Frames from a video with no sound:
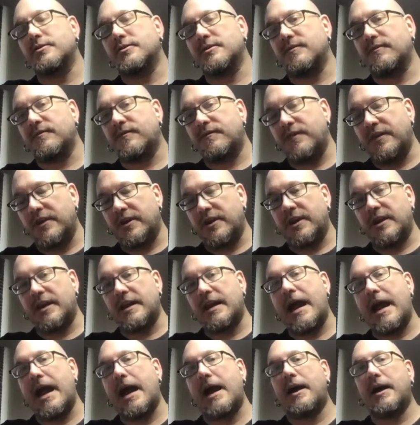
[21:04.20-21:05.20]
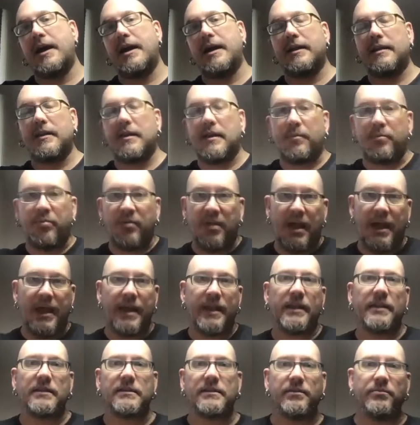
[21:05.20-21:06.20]
and figuring it out, and then
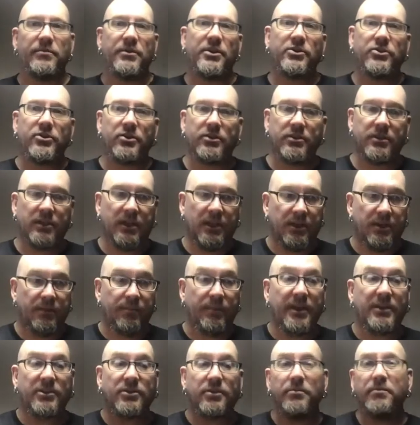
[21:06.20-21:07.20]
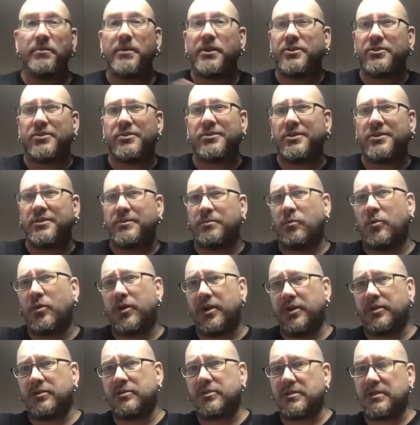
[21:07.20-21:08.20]
applying it to miniatures, and it makes your miniatures just more
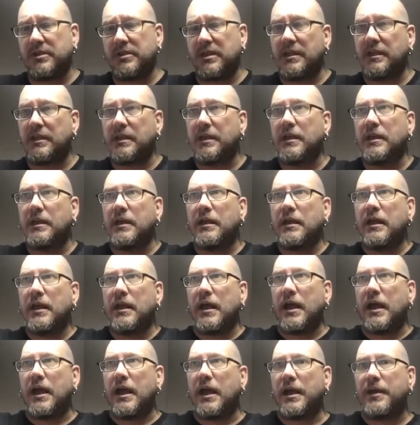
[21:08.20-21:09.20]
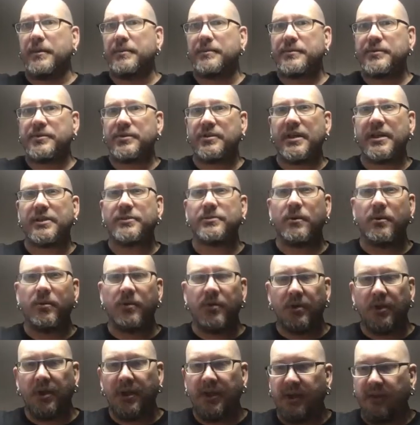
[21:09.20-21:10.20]
interesting. So that's what we're
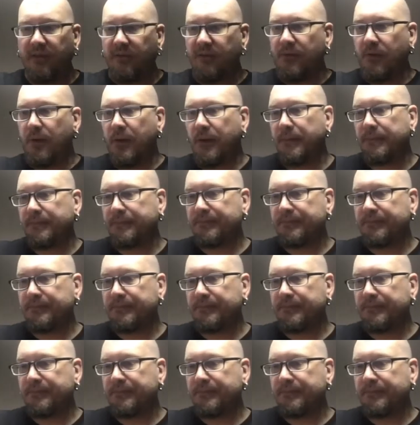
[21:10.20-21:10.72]
looking for.